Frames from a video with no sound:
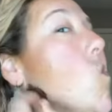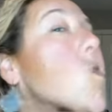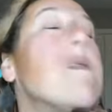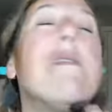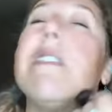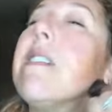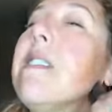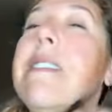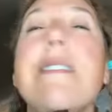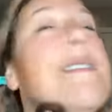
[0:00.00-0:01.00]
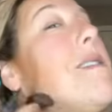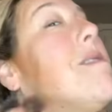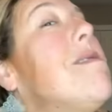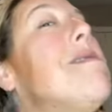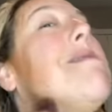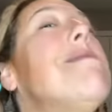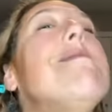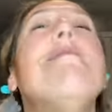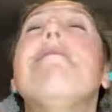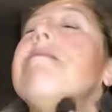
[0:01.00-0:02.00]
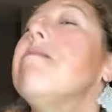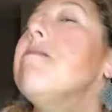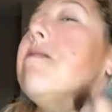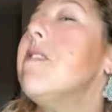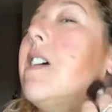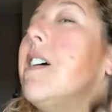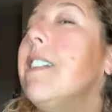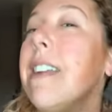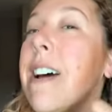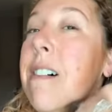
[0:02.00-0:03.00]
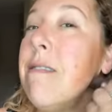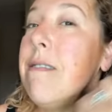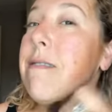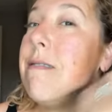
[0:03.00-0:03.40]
just like this, and down.